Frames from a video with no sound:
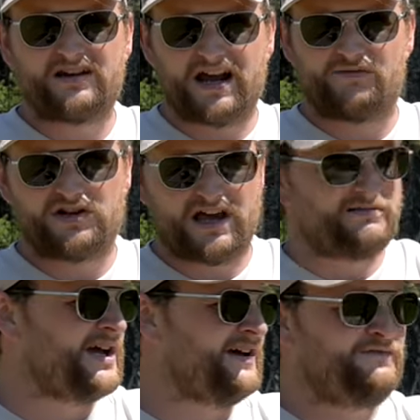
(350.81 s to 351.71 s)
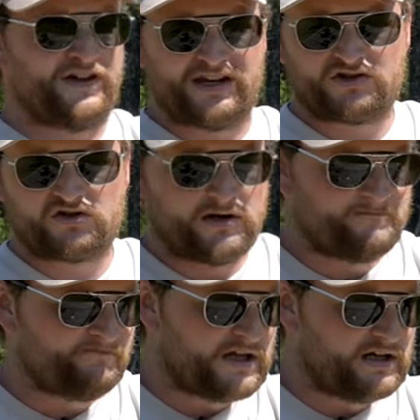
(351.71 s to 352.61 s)
everyday man finish.
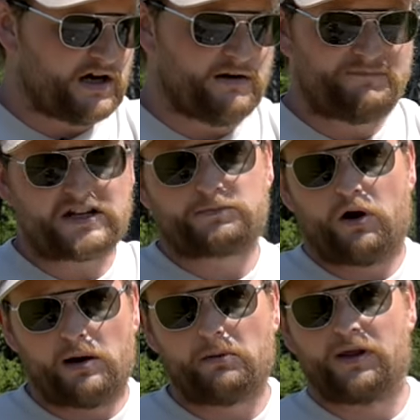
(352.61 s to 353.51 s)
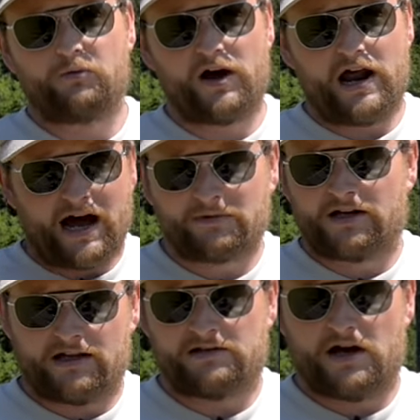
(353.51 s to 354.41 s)
Um, that's probably what I'm
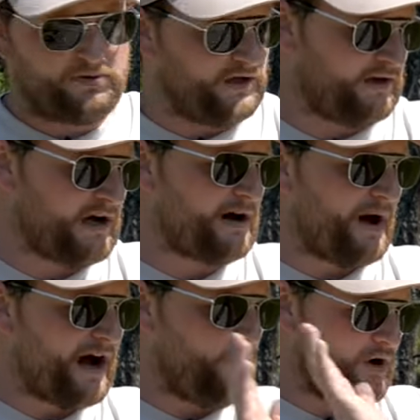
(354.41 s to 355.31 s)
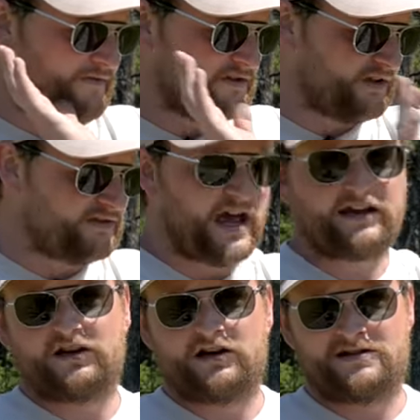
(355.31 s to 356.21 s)
gonna end up picking up. I want this
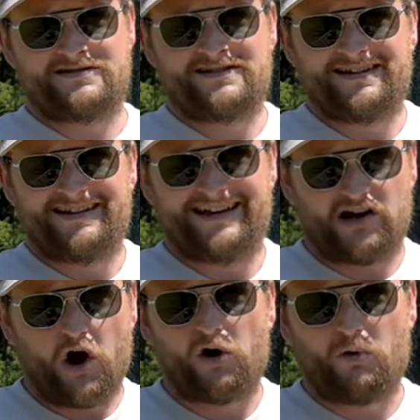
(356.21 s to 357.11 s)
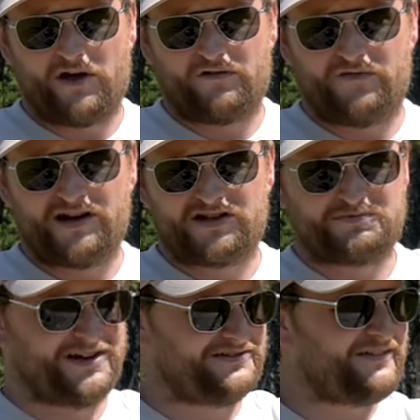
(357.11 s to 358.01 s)
exact gun and an all-weather finish
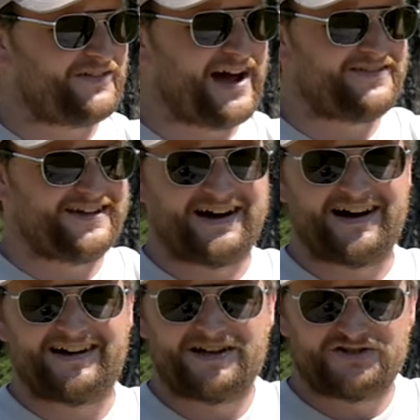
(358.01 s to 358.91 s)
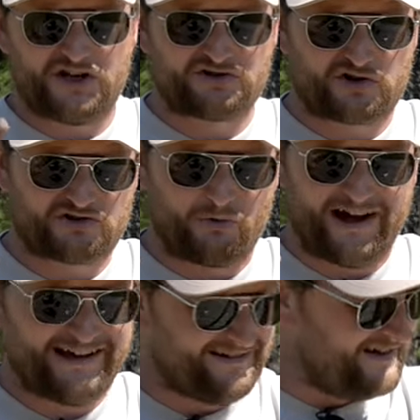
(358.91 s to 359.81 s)
because I've got the uh, ginger
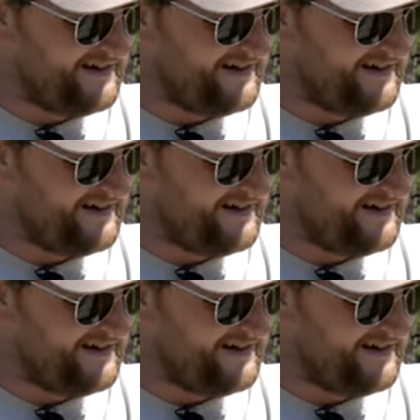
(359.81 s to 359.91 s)
sweat